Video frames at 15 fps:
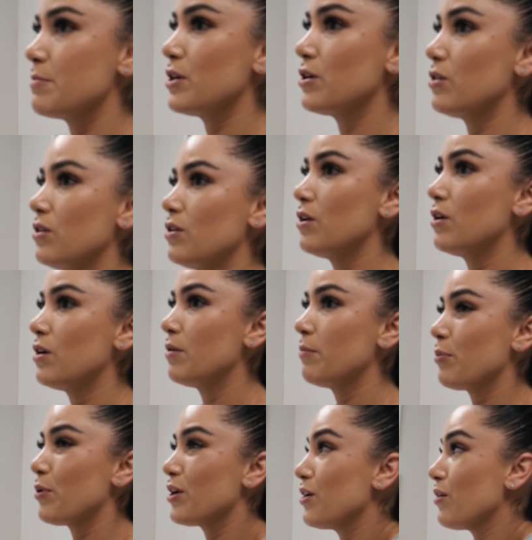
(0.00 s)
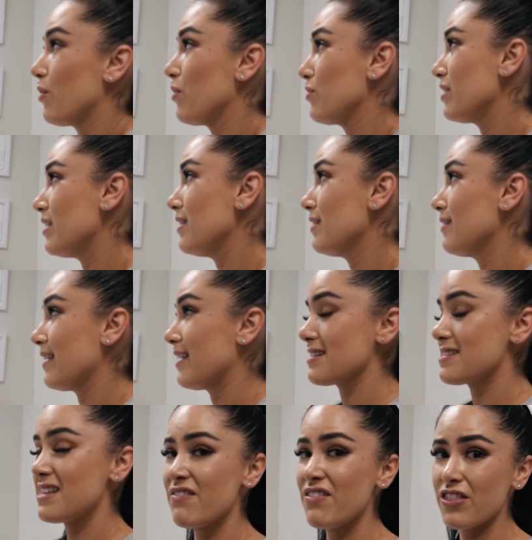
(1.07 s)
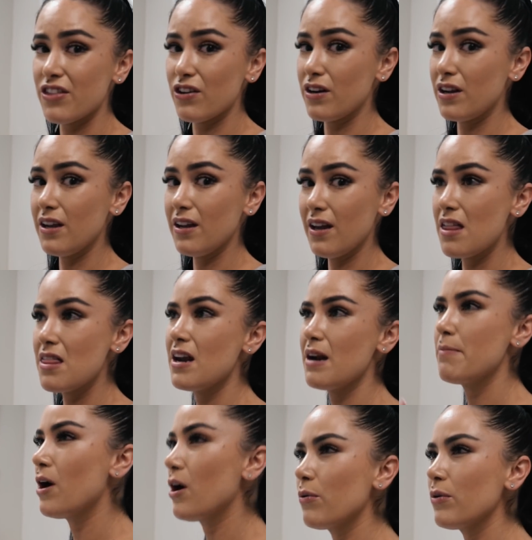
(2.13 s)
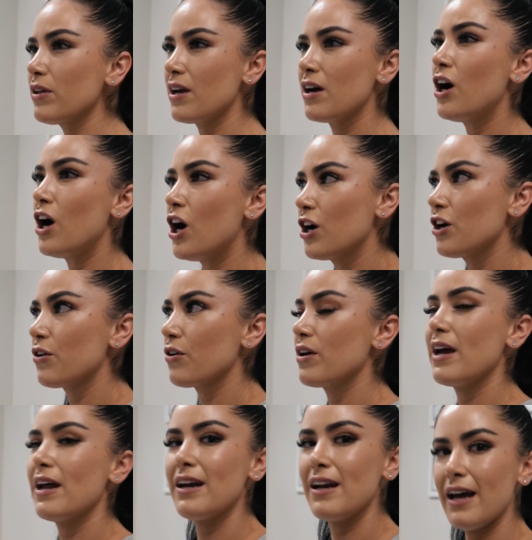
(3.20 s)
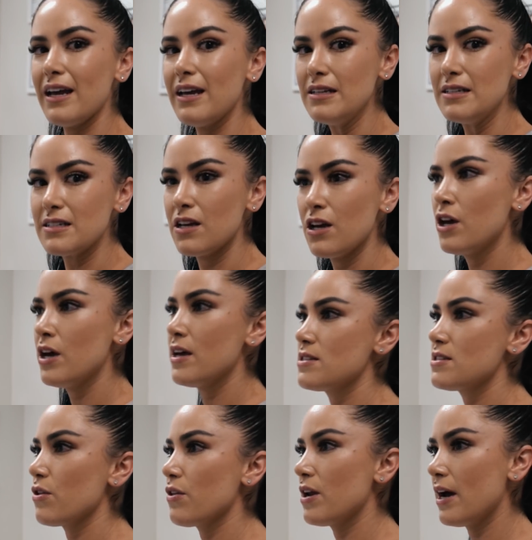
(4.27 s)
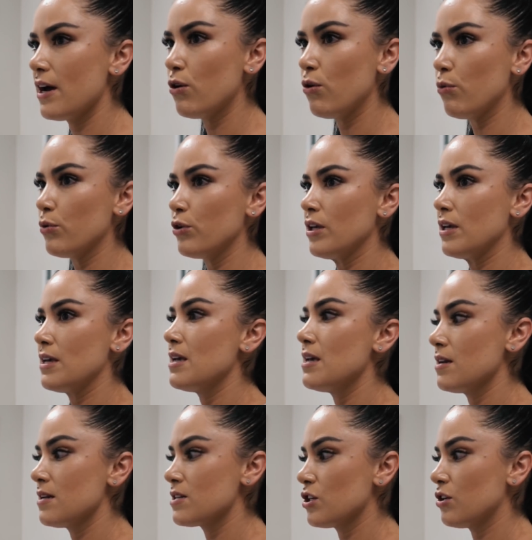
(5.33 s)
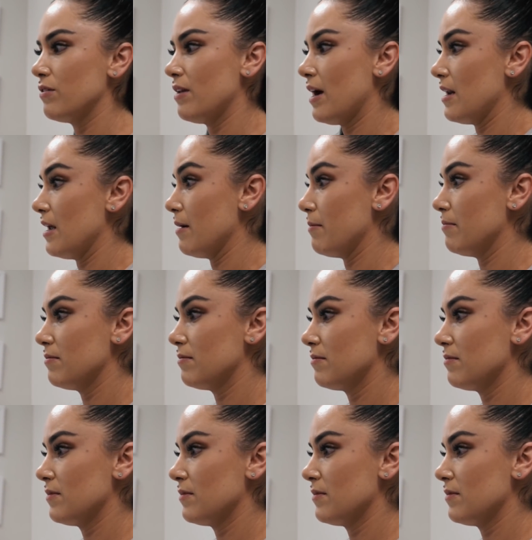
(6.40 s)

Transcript: meal pretty early, like at 7:30, and then I'm not really hungry at night. So then I don't really eat until 9 a.m.